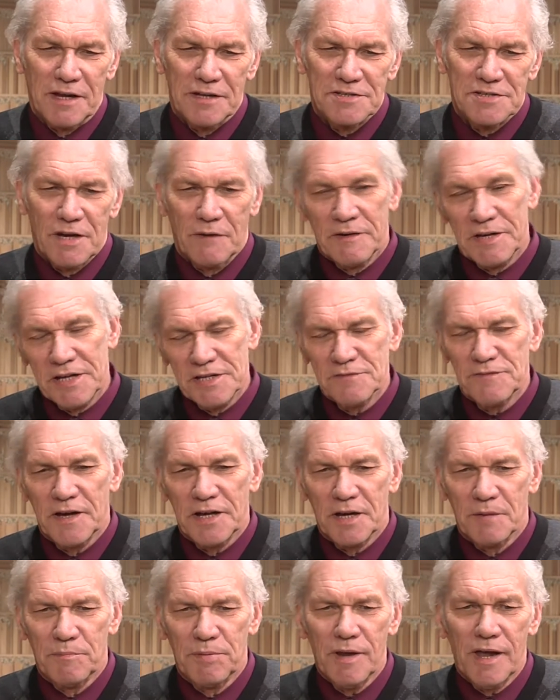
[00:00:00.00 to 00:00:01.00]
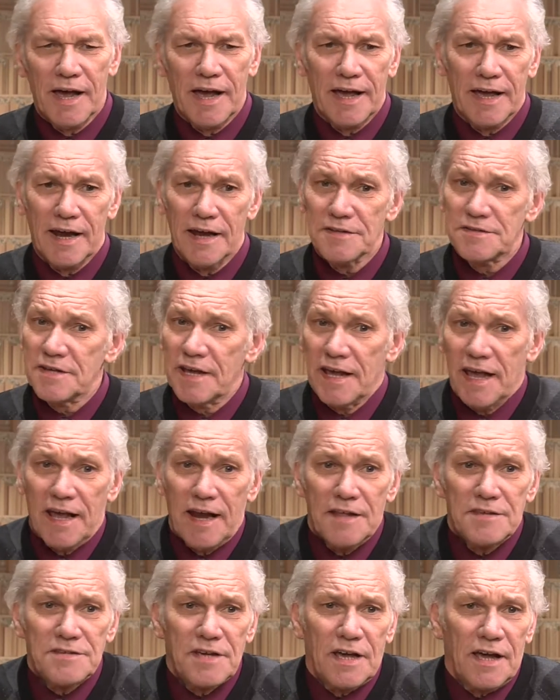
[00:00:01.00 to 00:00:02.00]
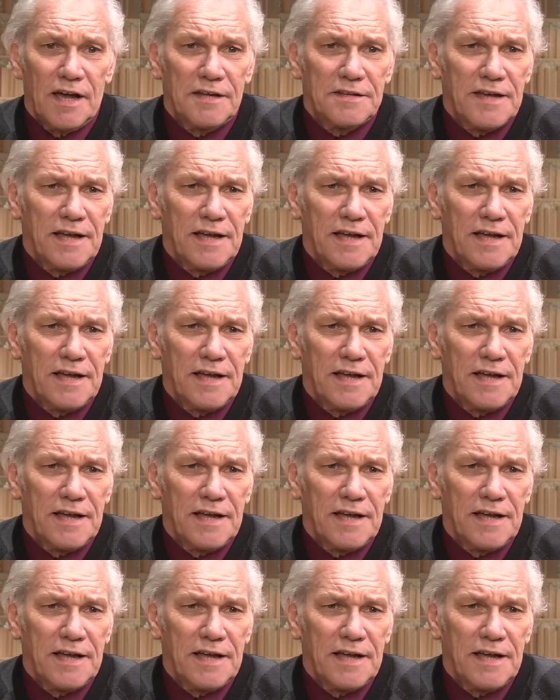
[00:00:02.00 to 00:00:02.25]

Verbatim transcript: And so he's fun to play. And it's, and it's, a, uh,